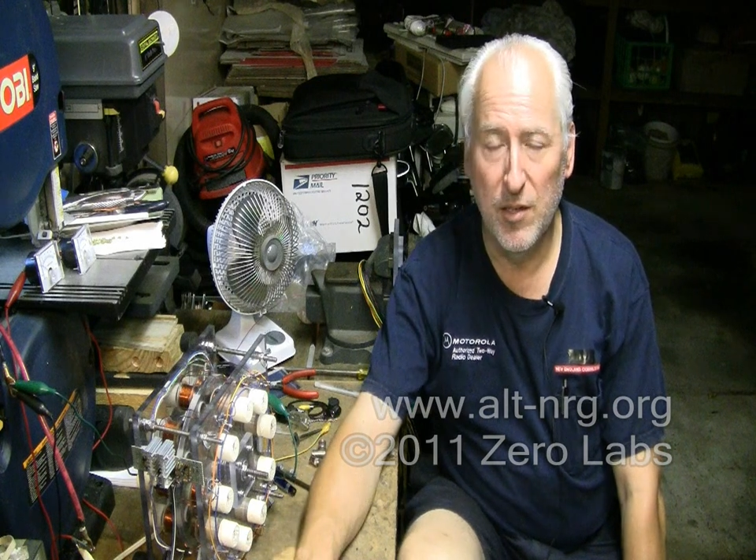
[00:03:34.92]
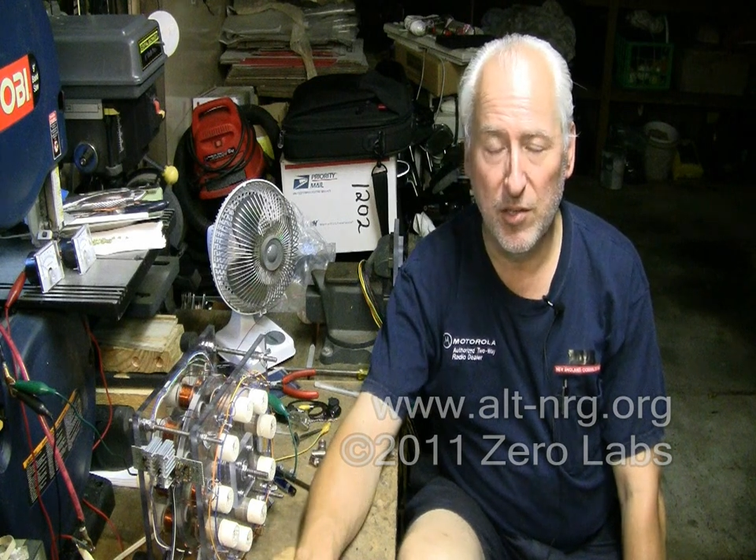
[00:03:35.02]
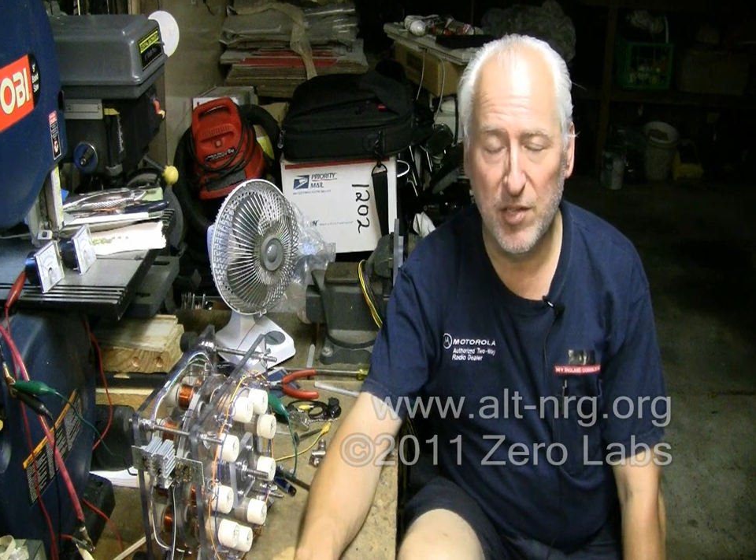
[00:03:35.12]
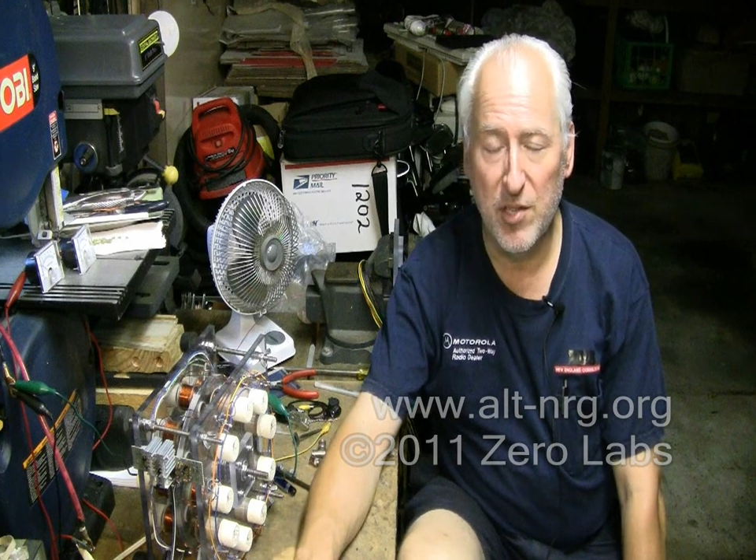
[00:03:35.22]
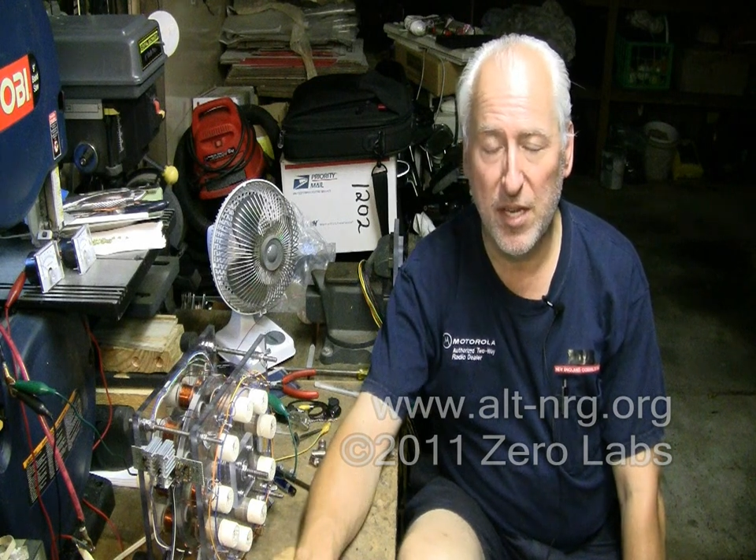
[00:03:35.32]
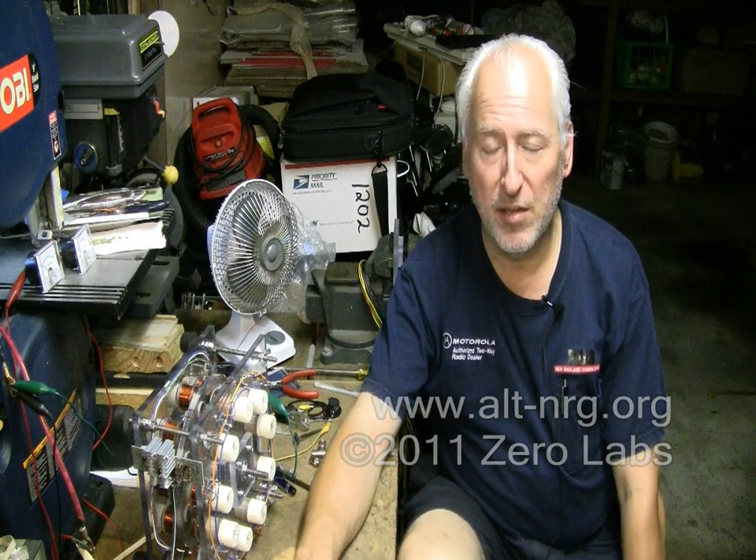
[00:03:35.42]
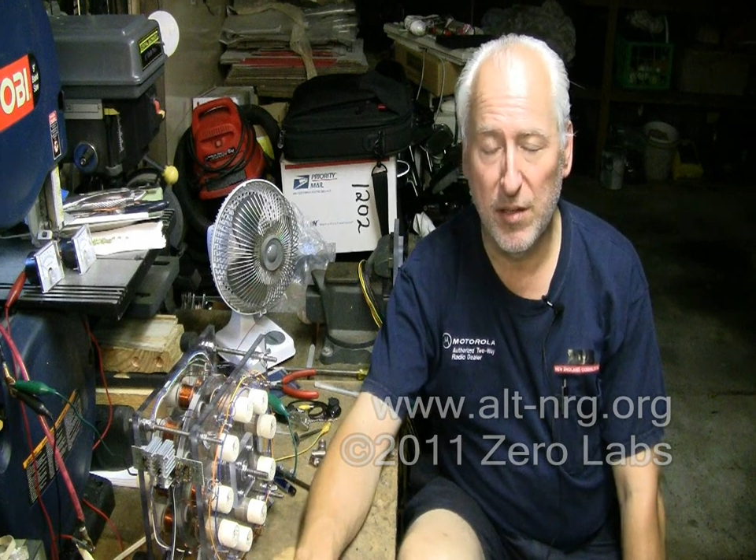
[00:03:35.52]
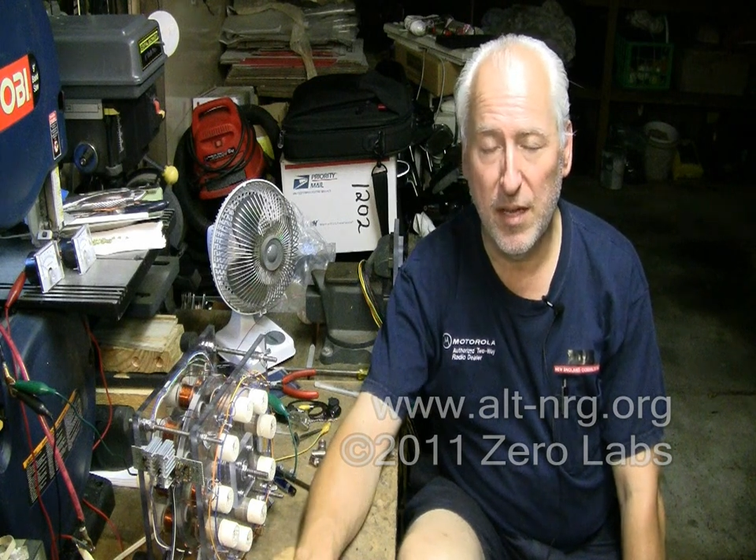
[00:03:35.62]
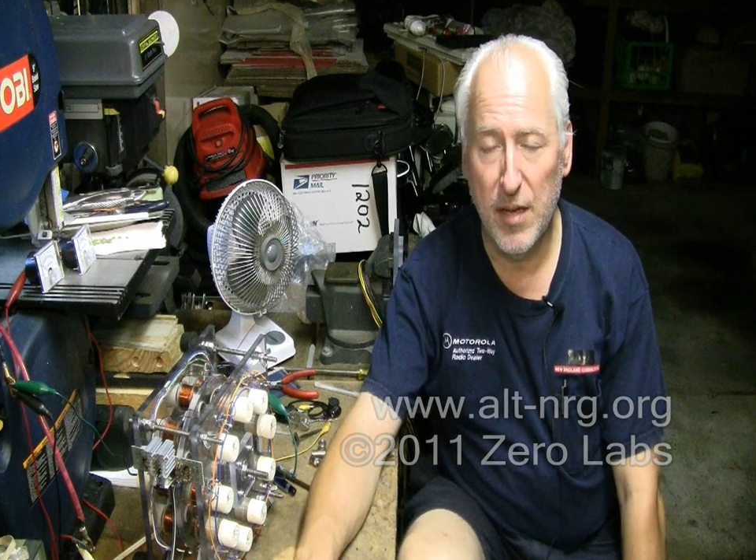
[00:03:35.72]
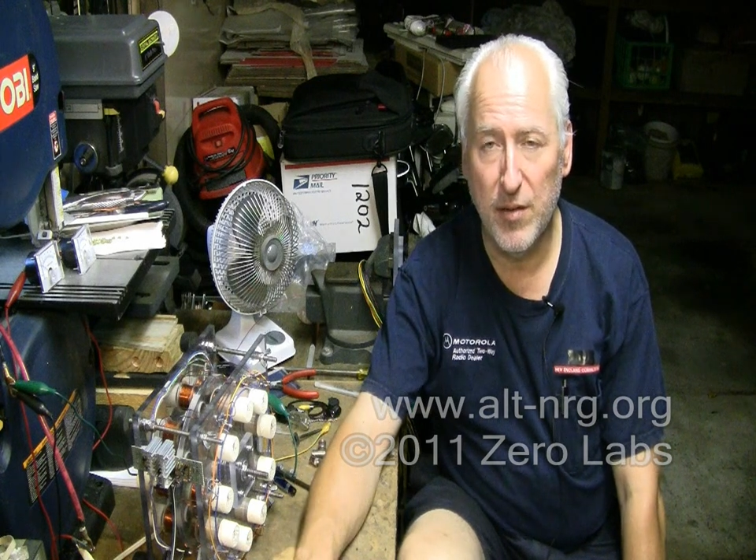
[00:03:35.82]
So let's take a
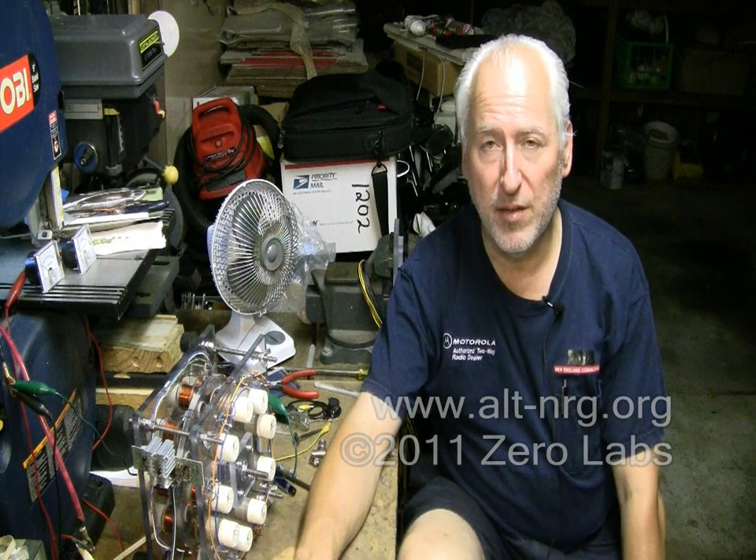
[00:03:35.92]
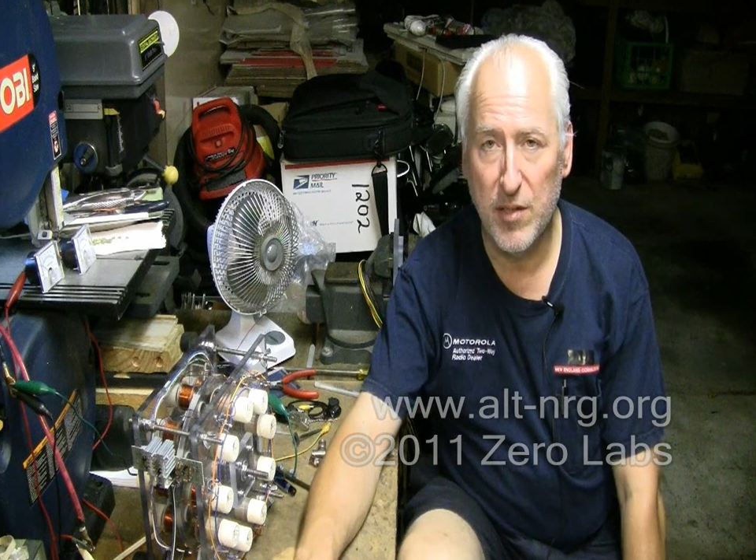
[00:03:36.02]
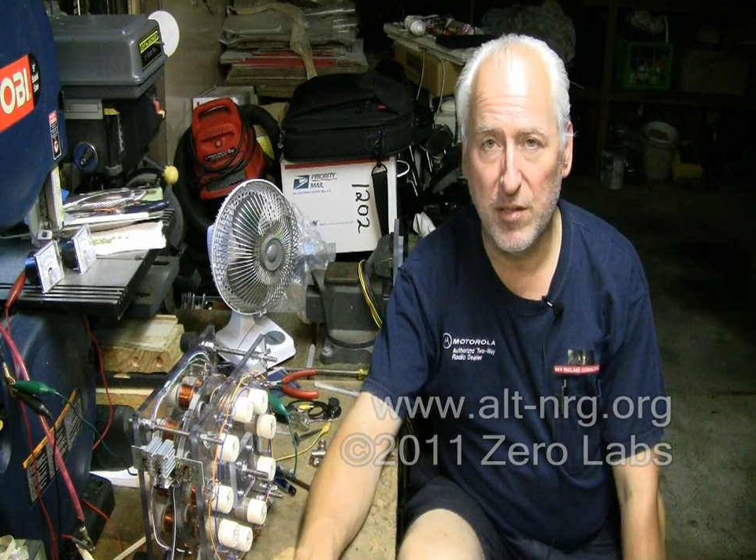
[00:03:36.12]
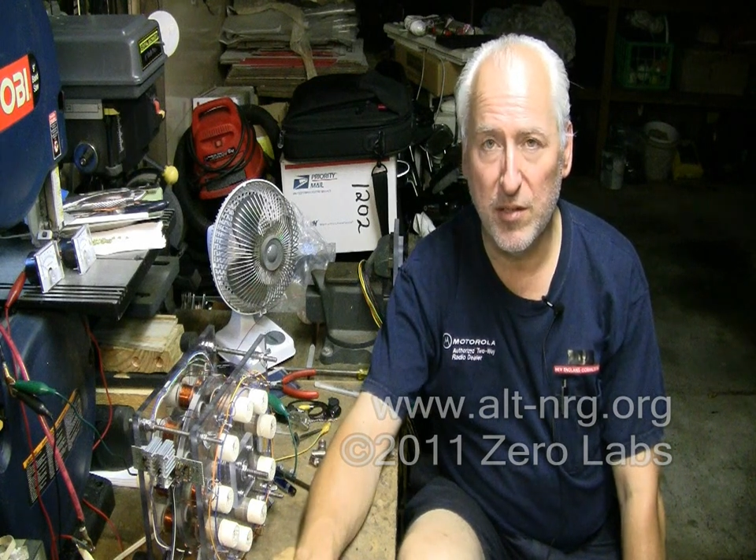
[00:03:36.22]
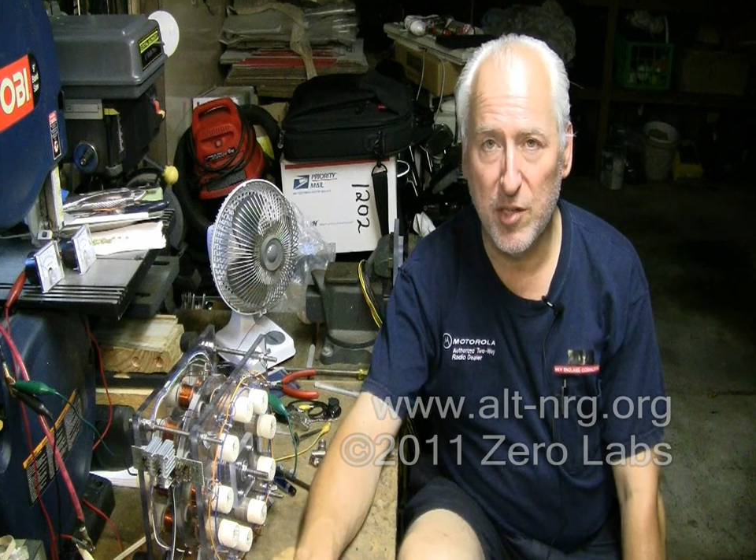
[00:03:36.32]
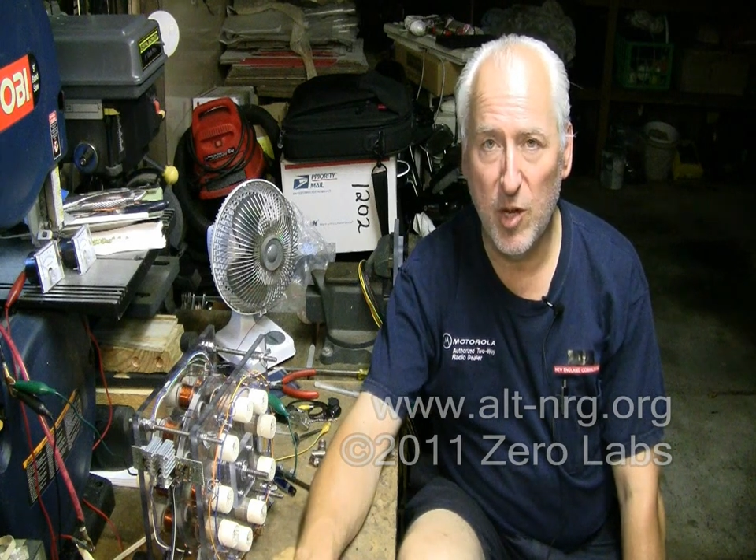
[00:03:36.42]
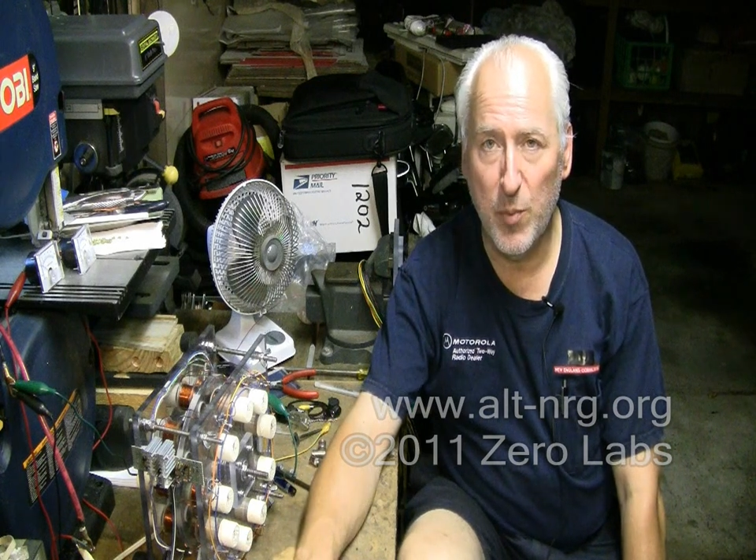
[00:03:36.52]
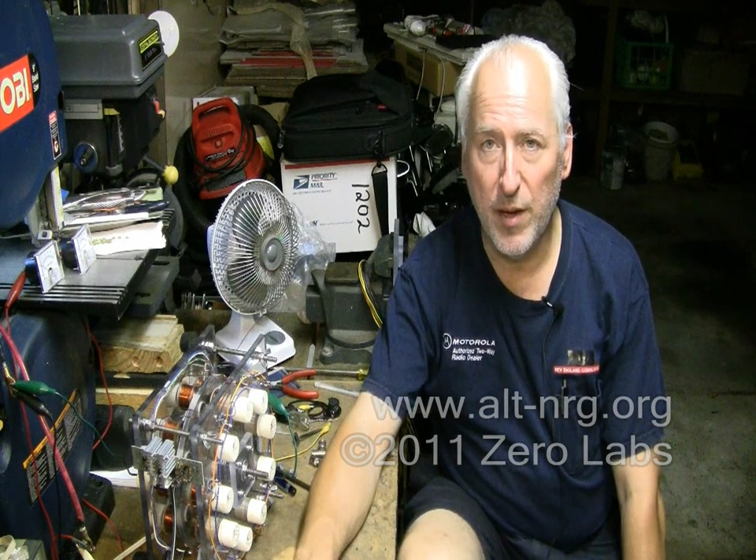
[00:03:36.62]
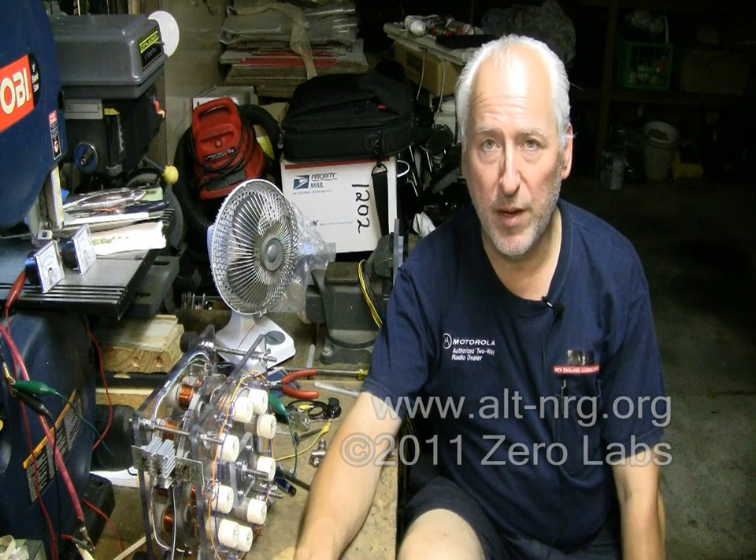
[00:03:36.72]
look now at the oscilloscope